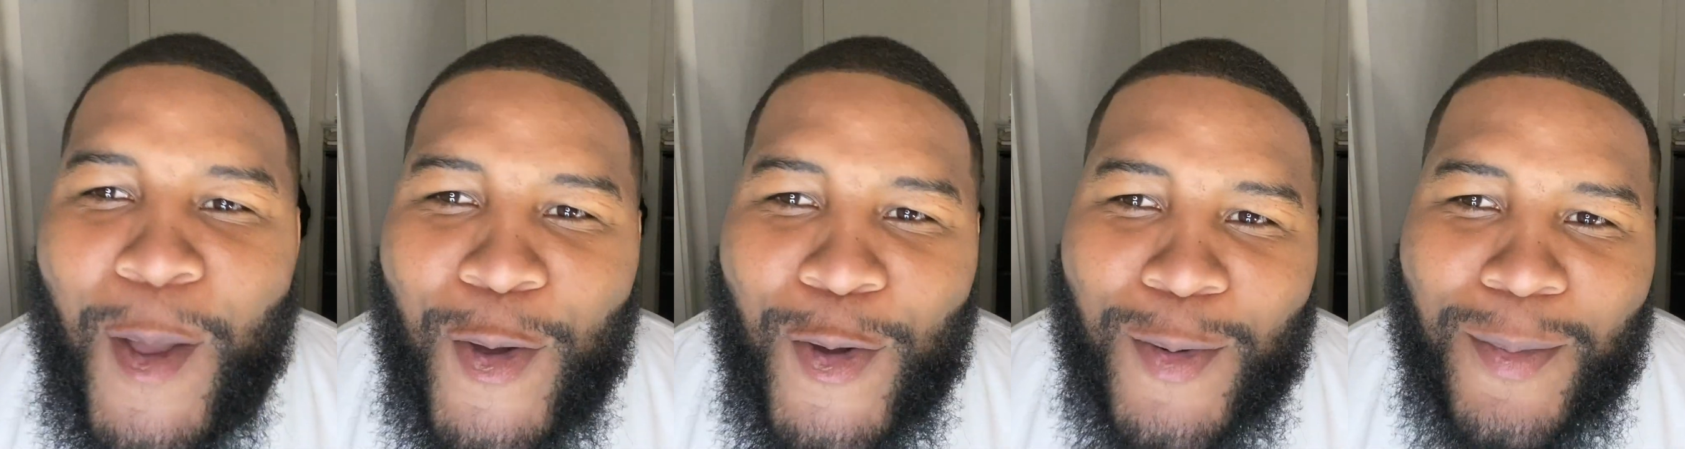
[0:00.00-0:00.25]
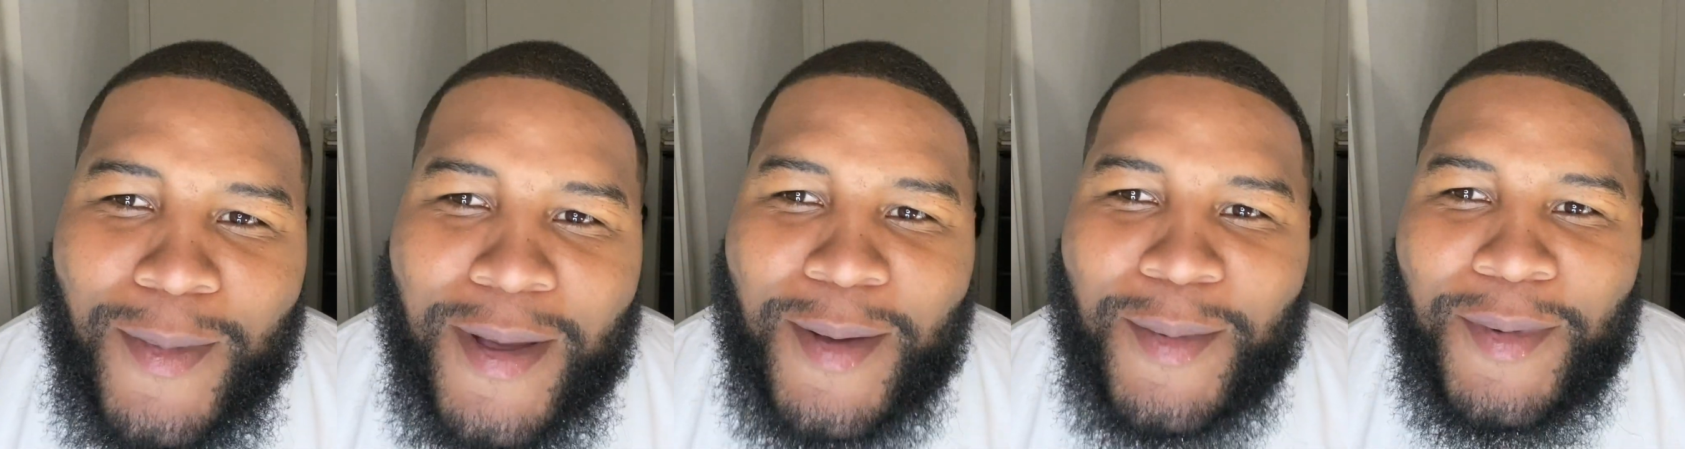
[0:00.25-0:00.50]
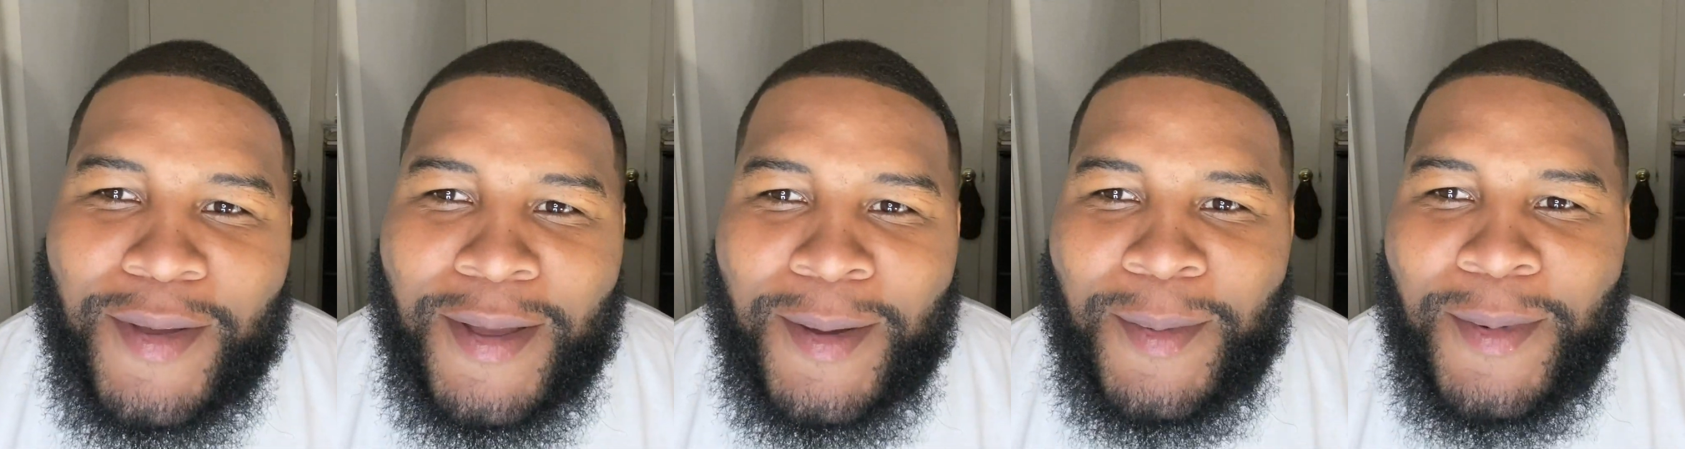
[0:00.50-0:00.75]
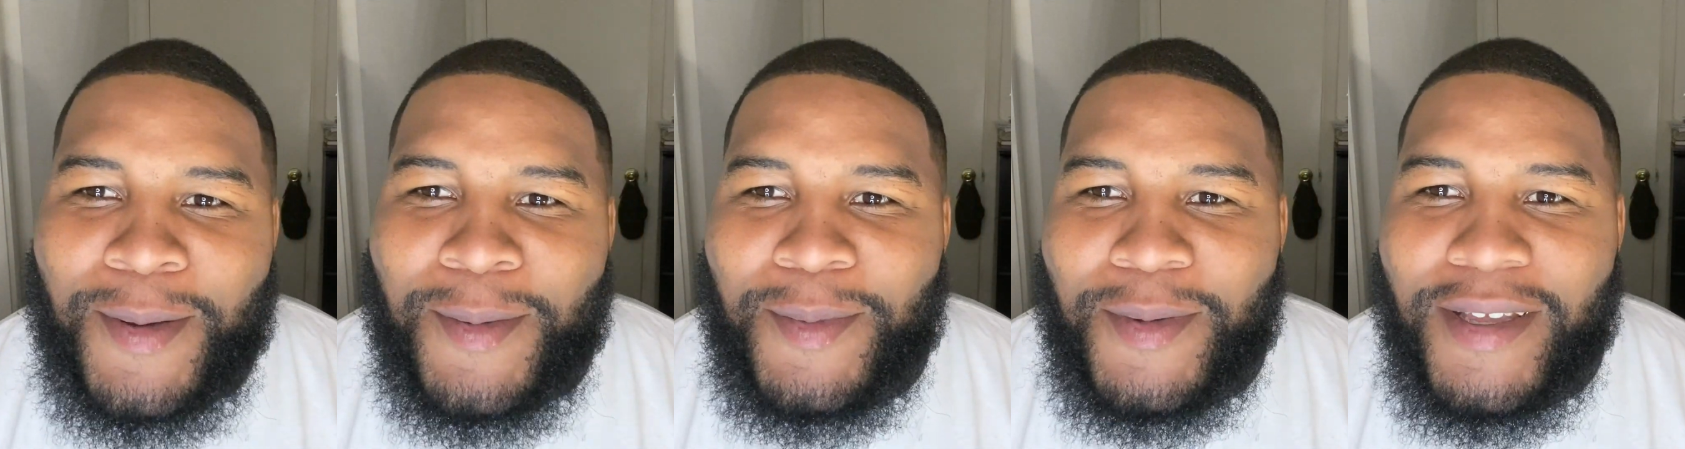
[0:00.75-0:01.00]
Oh, my
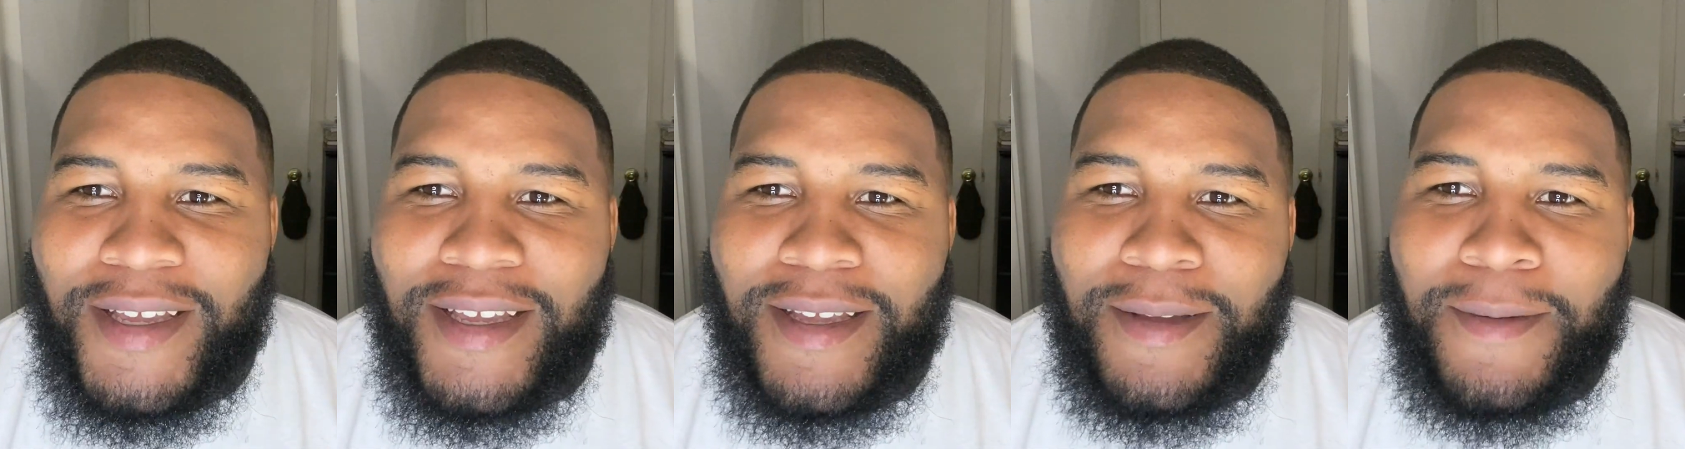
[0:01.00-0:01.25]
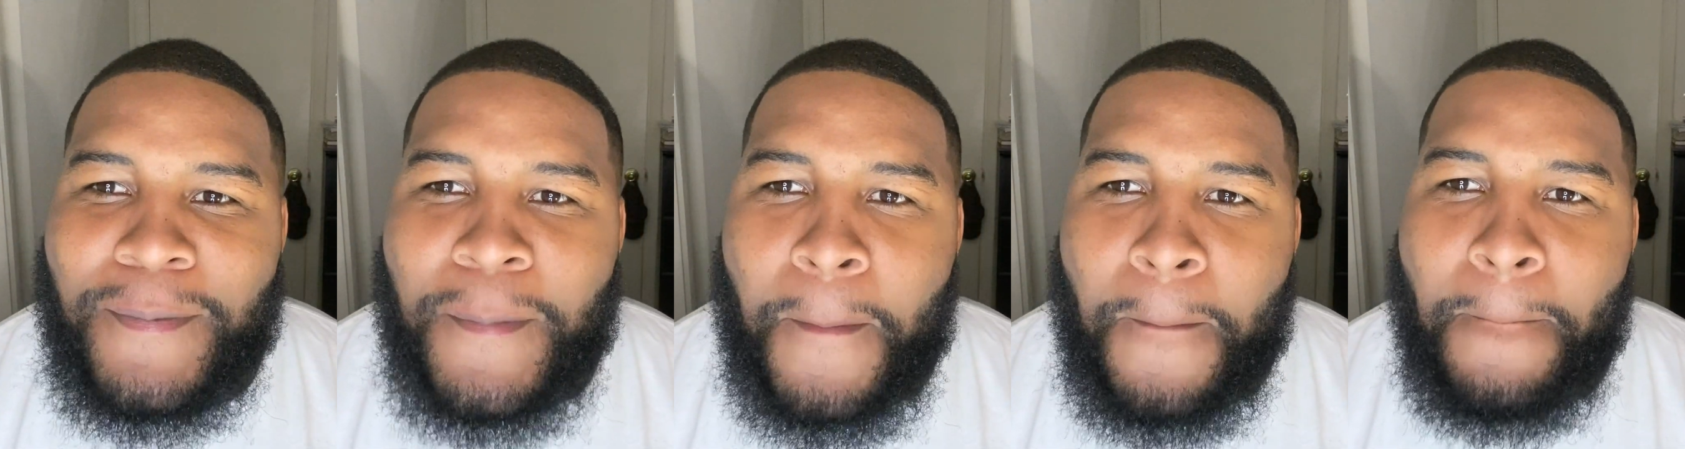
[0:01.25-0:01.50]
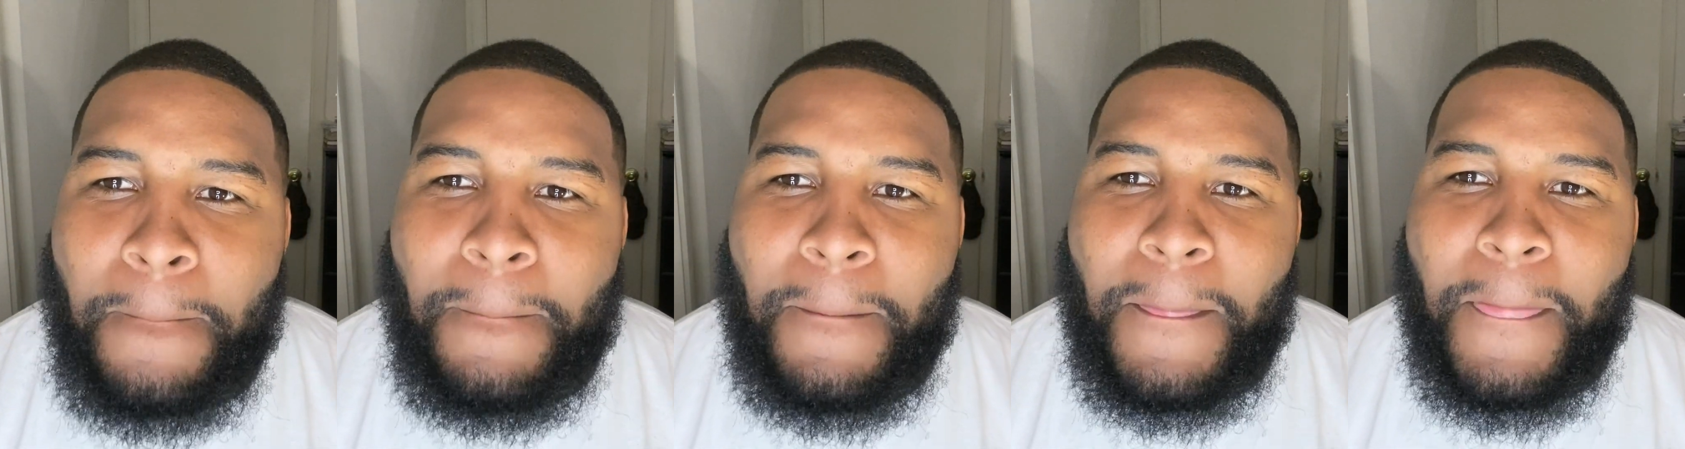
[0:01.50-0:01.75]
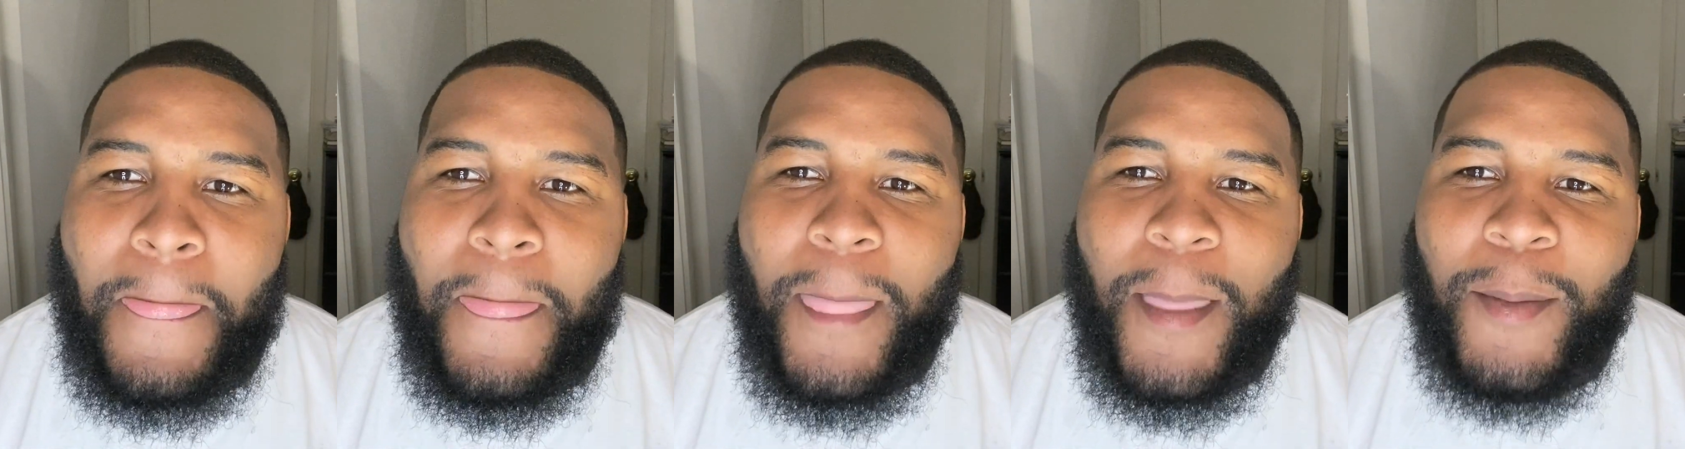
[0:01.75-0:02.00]
bad, my bad.
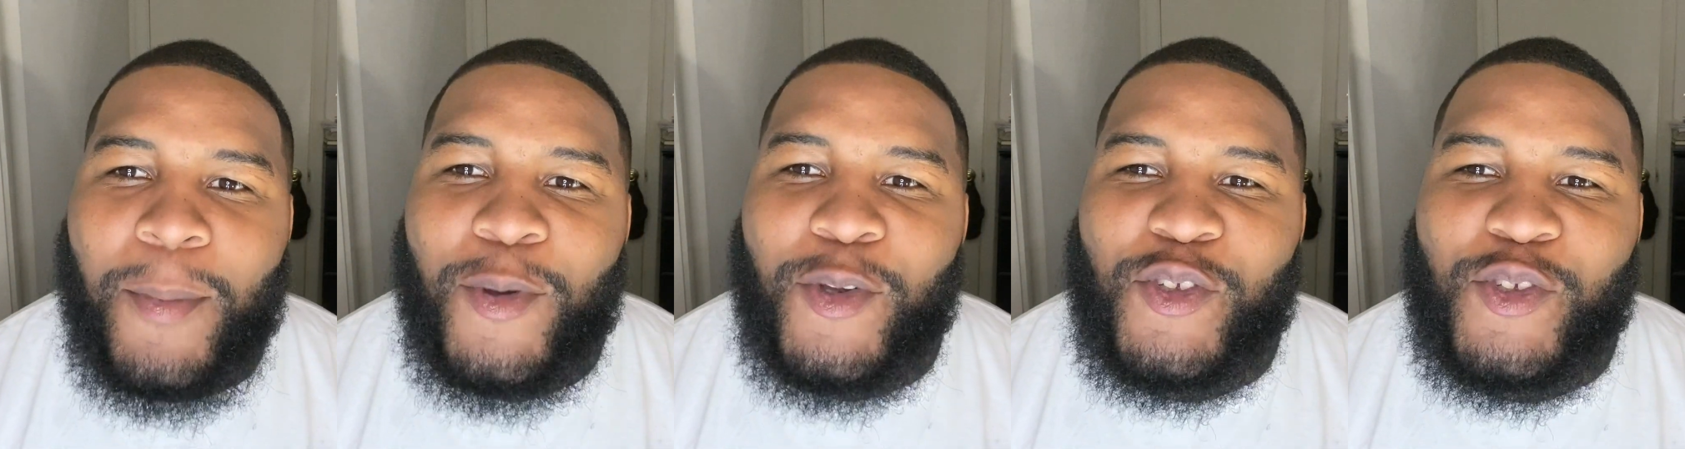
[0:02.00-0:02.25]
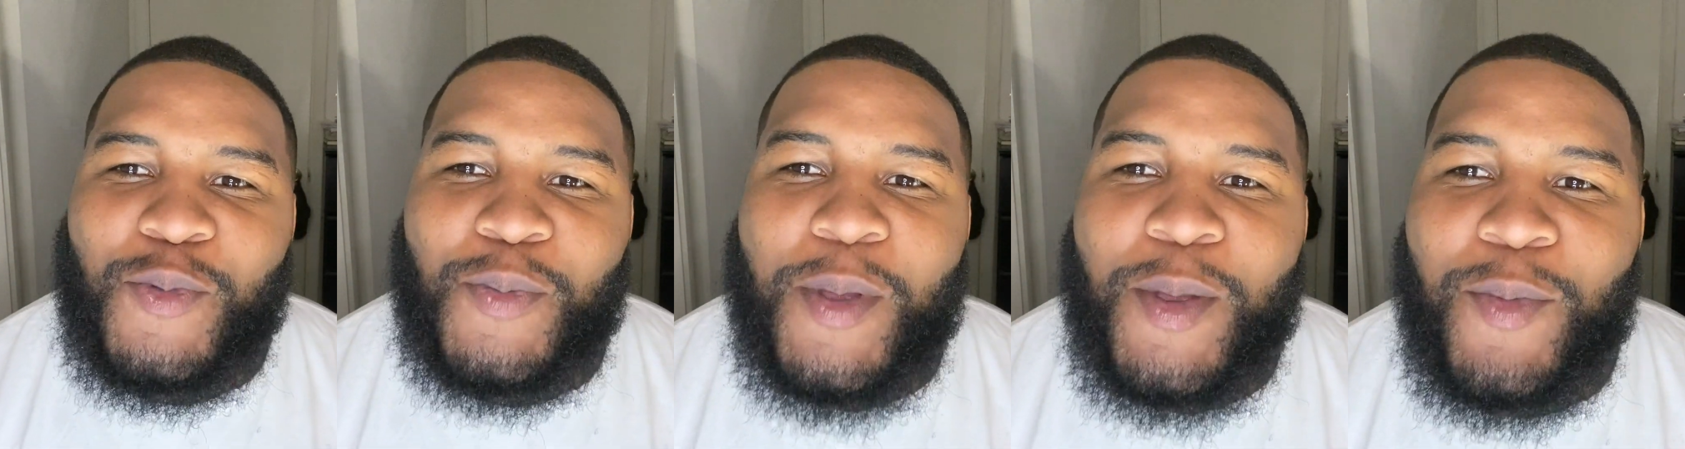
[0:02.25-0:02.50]
Most